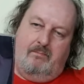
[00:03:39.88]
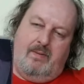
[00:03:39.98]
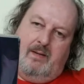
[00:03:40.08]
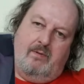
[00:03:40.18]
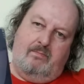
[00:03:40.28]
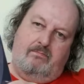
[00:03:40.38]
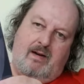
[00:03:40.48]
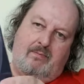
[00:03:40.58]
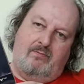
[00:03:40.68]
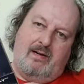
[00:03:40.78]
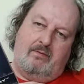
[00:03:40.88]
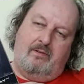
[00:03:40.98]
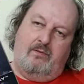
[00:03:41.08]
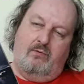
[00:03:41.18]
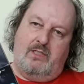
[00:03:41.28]
paper wrap around. I
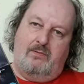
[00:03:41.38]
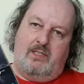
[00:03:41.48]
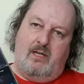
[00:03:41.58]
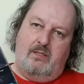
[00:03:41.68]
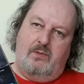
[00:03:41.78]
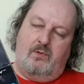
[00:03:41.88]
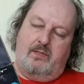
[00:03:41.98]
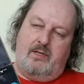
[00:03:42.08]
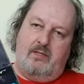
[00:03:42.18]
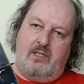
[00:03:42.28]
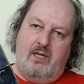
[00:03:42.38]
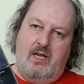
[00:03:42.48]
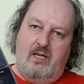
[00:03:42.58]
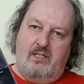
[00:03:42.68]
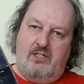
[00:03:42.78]
thought it was going to be one of those
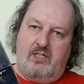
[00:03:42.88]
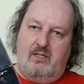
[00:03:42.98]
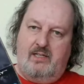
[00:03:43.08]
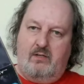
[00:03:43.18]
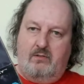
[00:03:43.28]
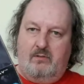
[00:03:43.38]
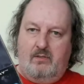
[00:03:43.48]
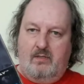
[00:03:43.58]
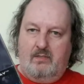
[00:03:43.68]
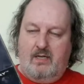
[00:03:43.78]
slide on